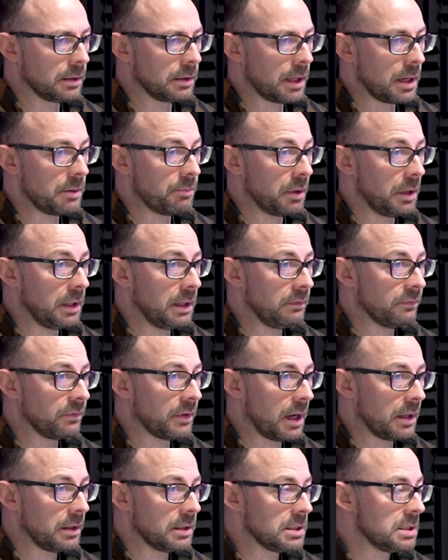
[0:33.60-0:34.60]
They believe
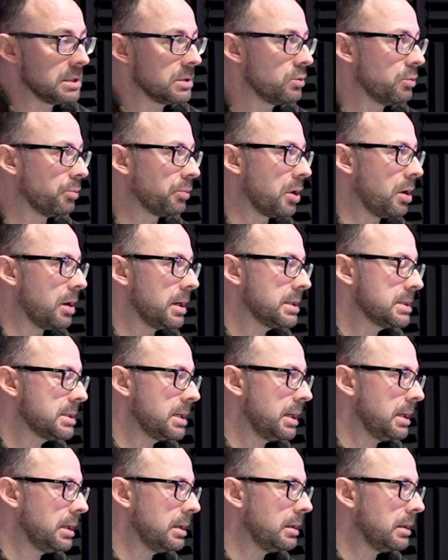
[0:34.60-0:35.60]
that this is all priced
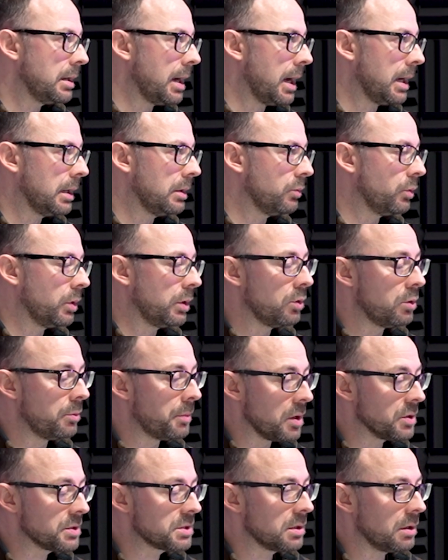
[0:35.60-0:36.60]
in and we're
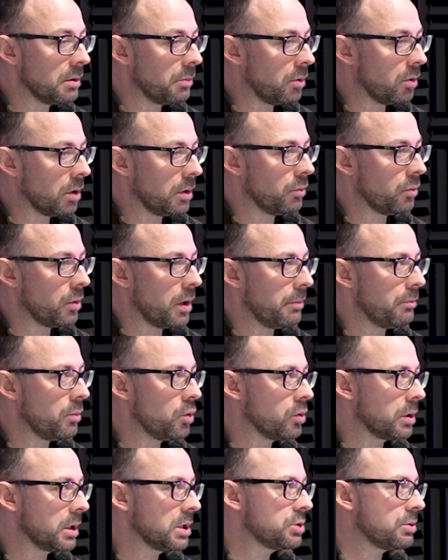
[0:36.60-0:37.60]
almost at a point where
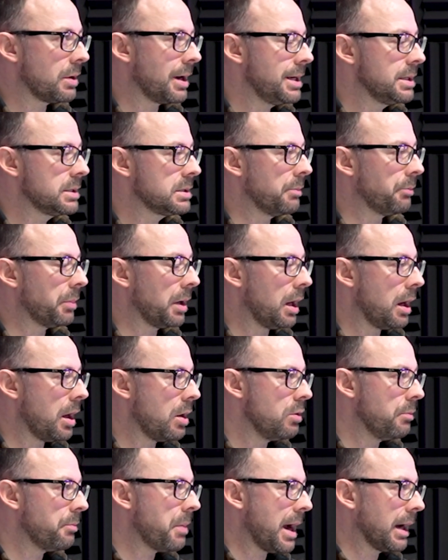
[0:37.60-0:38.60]
mortgage rates are
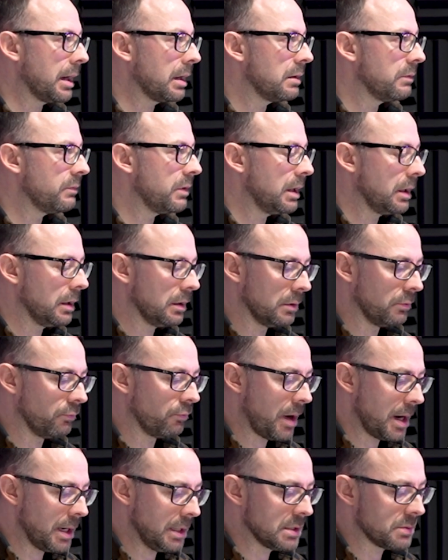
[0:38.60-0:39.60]
below Bank of England
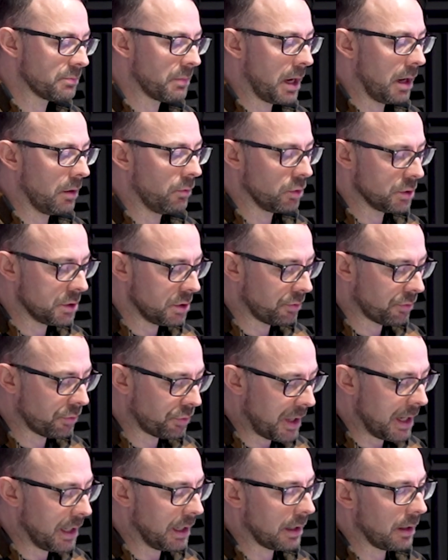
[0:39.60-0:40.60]
rates. Matt, what do you
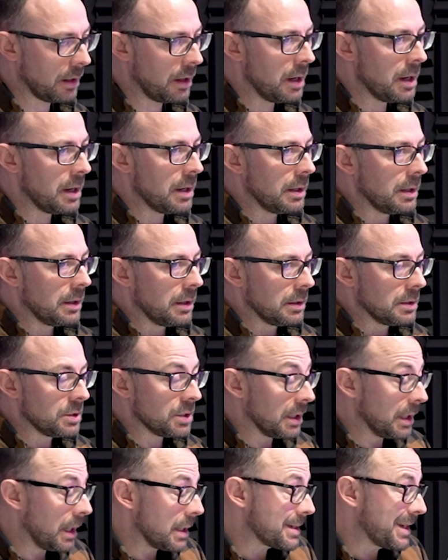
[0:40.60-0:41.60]
think? Do you
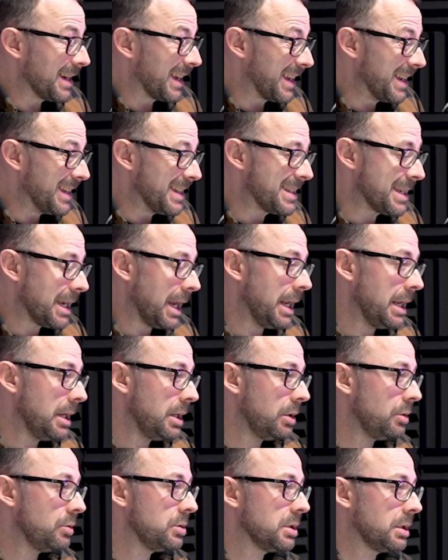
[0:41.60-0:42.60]
think that's going to
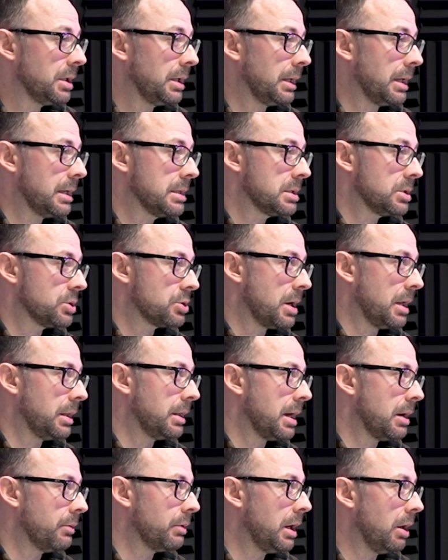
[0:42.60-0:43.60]
continue? Do you think that's a trend
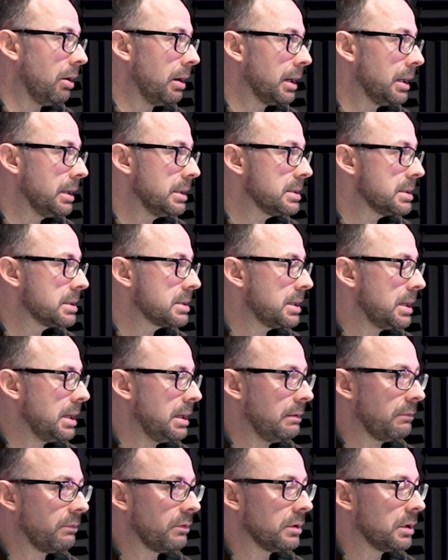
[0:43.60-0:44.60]
that we're likely to
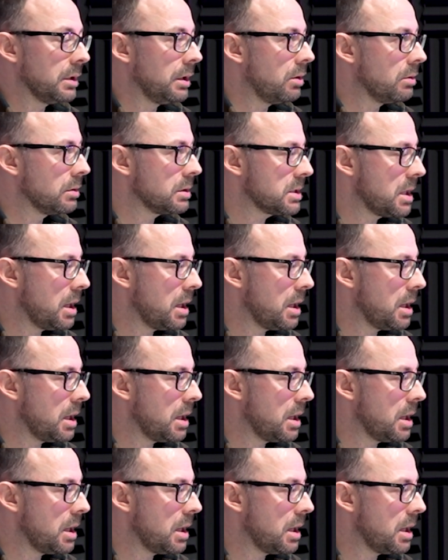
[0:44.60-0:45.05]
see for the long